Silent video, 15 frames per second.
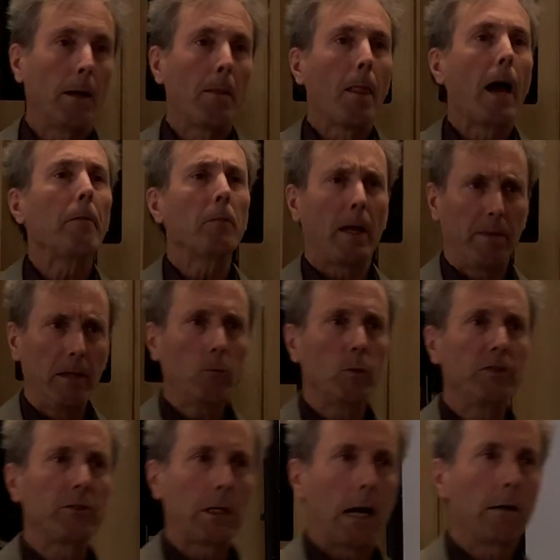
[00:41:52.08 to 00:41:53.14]
I think we
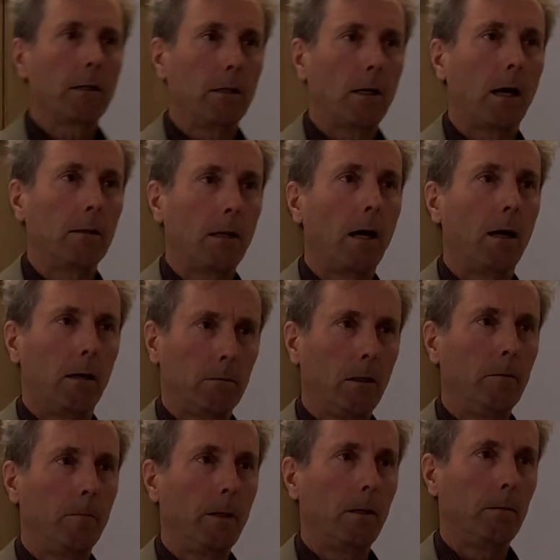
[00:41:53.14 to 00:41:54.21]
started a
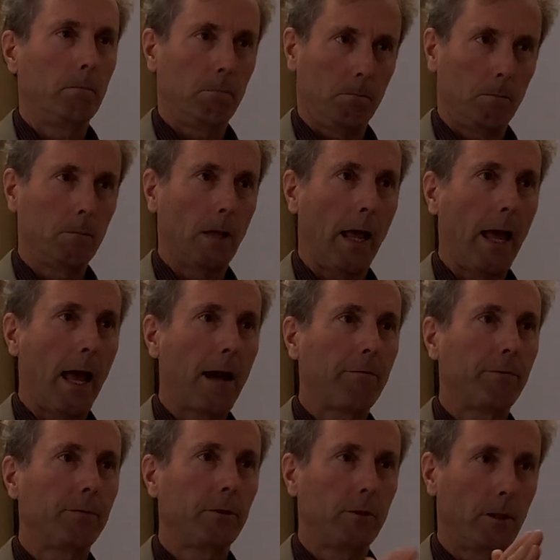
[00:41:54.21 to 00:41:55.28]
little bit
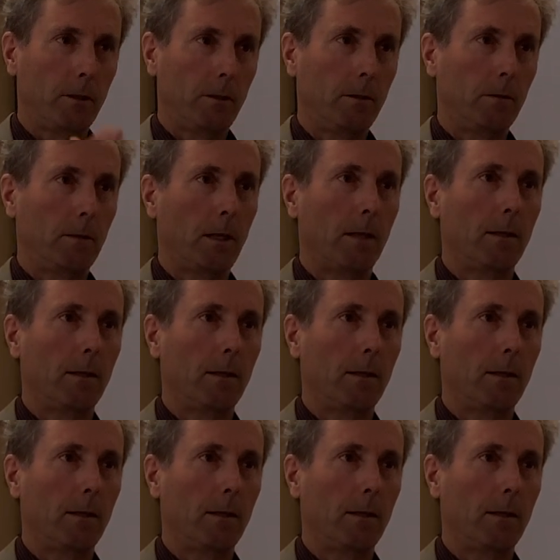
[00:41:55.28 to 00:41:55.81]
after the